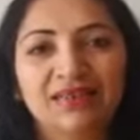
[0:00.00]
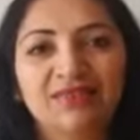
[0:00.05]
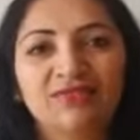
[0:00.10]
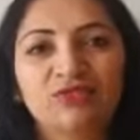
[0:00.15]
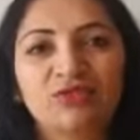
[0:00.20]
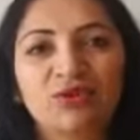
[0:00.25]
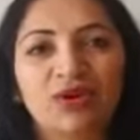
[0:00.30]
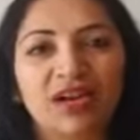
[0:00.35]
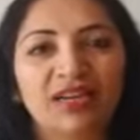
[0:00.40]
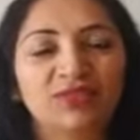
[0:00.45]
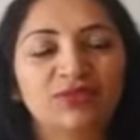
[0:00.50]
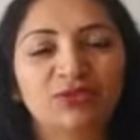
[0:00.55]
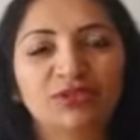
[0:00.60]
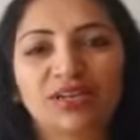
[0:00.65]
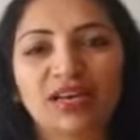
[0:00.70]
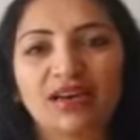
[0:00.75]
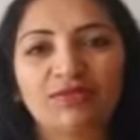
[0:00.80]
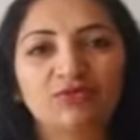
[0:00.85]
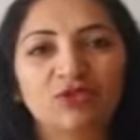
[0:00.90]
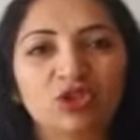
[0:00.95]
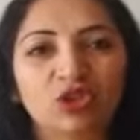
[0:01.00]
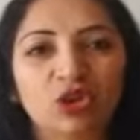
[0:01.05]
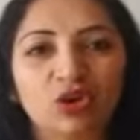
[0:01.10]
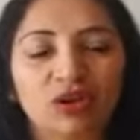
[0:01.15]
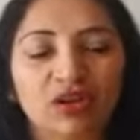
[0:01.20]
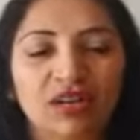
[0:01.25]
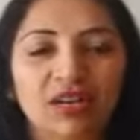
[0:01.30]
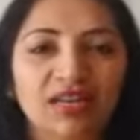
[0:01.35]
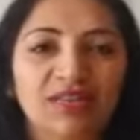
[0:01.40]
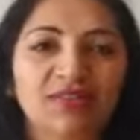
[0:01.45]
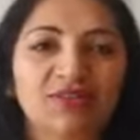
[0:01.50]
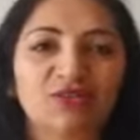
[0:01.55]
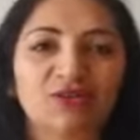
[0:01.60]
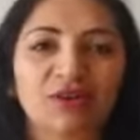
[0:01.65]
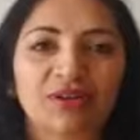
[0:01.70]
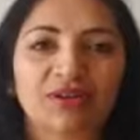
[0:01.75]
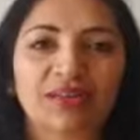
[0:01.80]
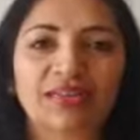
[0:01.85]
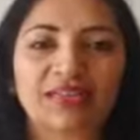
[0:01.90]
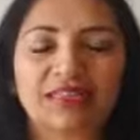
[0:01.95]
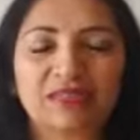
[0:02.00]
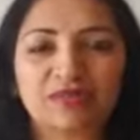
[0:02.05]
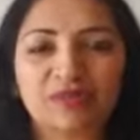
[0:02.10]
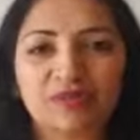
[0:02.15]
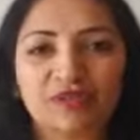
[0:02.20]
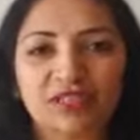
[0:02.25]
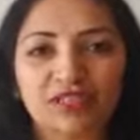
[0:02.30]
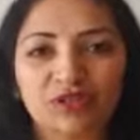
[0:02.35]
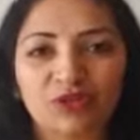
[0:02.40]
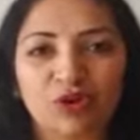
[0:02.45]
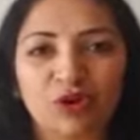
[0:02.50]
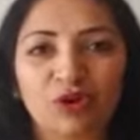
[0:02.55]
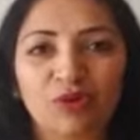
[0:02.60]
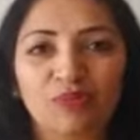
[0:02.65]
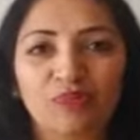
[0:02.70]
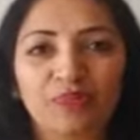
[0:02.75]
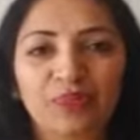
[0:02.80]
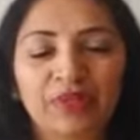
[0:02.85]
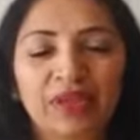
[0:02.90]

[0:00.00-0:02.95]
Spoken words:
so I don't have chocolates or crisps at home.